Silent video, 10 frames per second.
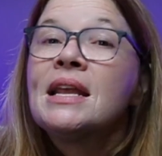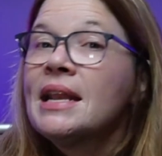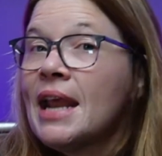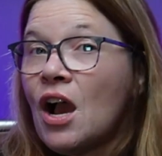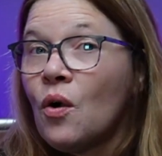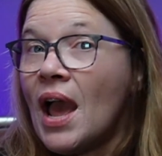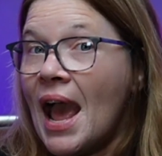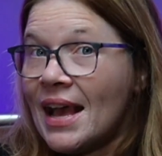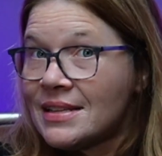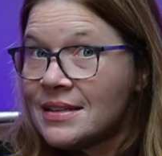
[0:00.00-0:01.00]
Now,
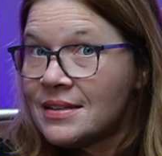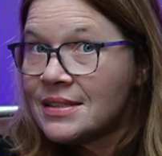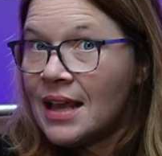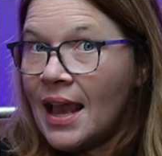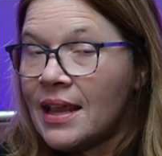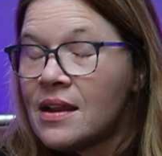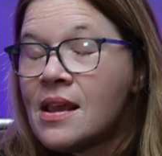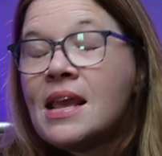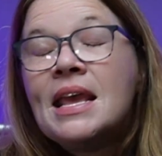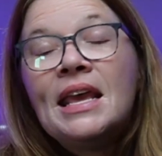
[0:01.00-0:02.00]
as an aside,
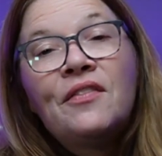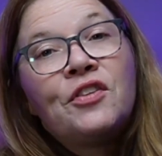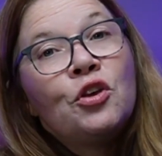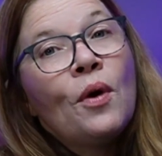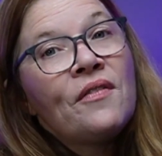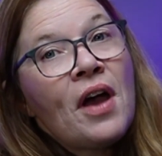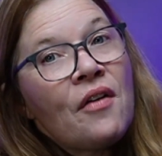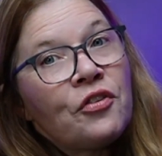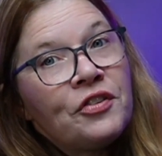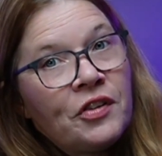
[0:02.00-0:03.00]
if you have
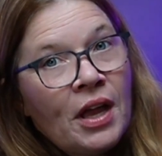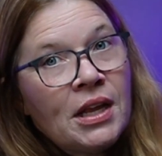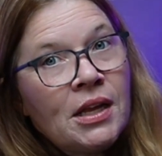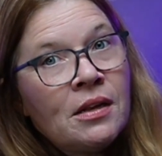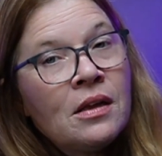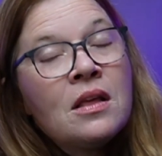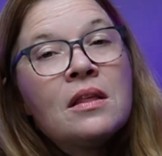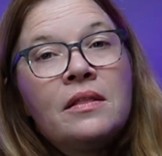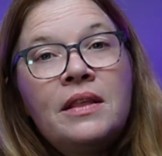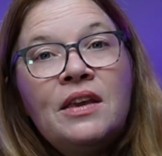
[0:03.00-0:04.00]
ever studied
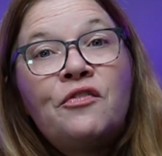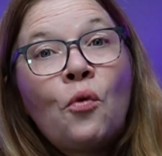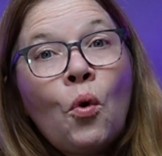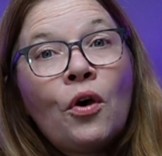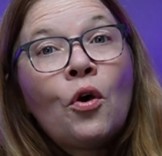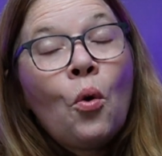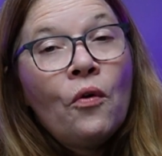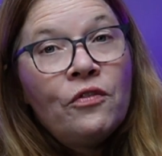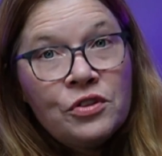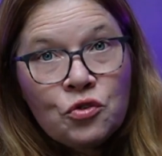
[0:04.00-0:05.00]
the
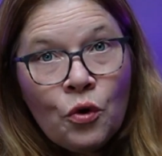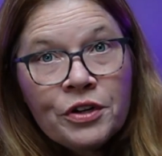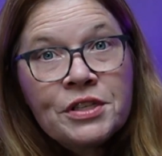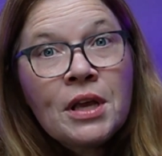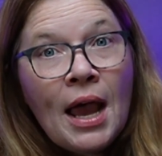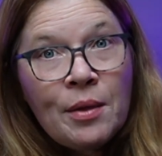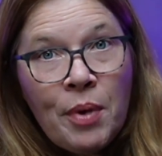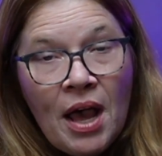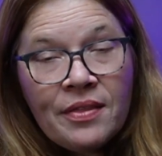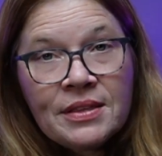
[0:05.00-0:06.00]
four-source
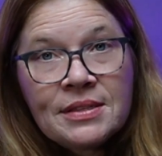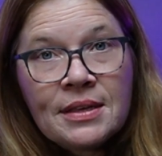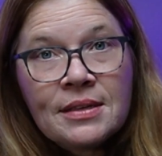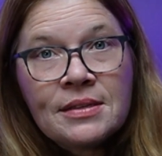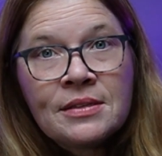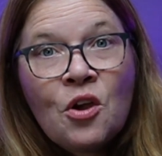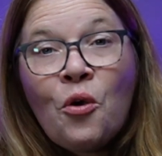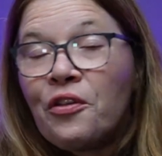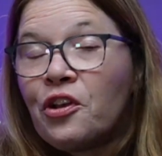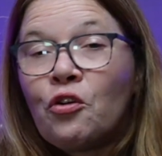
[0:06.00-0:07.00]
hypothesis
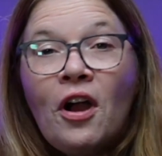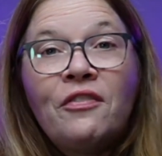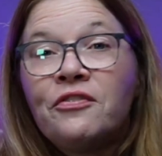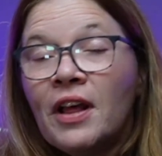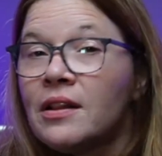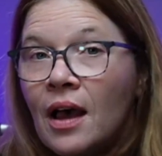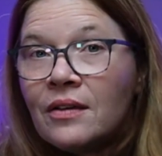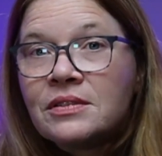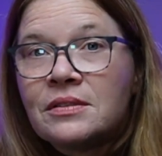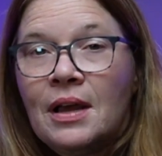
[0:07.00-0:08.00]
or the Graf-Wellhausen